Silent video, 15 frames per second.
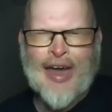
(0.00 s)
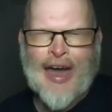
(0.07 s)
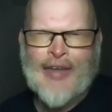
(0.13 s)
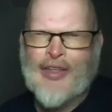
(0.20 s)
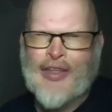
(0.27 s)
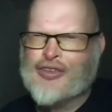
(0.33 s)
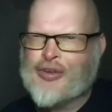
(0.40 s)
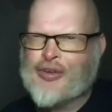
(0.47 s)
And
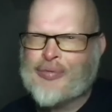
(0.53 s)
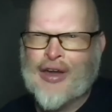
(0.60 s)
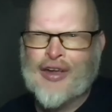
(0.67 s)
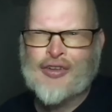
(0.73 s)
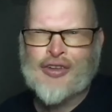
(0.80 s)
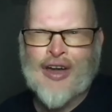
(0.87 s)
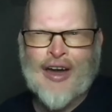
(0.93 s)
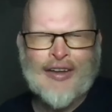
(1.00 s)
then some
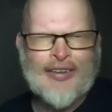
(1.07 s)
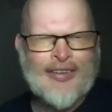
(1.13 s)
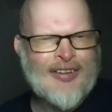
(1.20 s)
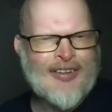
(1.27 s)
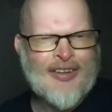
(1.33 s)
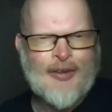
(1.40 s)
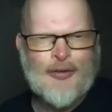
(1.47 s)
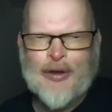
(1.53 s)
nice
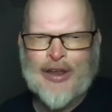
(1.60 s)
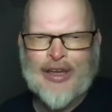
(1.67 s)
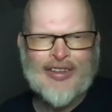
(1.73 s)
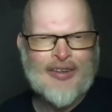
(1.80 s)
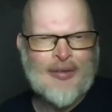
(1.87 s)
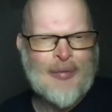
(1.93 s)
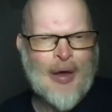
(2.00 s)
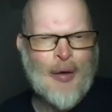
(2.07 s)
guidance if we need
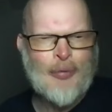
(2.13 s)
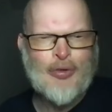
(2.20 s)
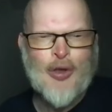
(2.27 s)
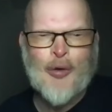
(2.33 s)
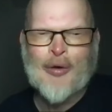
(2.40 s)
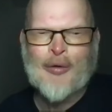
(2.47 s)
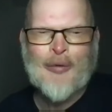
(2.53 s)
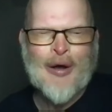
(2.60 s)
some help
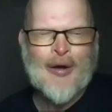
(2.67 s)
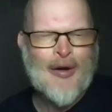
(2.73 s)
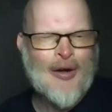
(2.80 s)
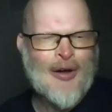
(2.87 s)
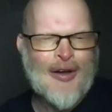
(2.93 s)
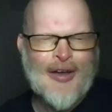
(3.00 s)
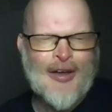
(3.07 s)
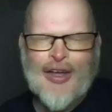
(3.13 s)
knowing where our